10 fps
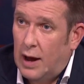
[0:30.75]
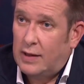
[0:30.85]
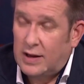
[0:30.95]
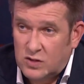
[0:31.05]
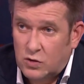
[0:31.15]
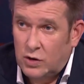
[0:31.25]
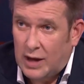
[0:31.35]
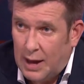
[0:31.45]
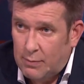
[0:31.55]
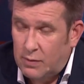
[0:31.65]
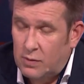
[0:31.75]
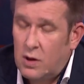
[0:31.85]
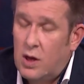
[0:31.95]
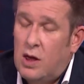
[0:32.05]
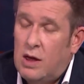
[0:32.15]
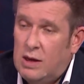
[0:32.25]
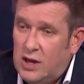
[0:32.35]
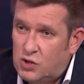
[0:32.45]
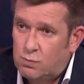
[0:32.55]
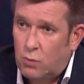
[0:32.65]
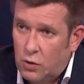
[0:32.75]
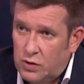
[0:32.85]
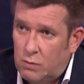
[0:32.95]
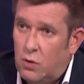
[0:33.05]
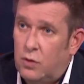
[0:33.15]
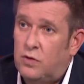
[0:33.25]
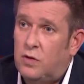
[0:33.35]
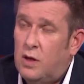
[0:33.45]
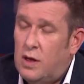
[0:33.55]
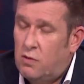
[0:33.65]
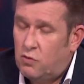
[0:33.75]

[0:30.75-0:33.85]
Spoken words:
And that's going to happen each month and month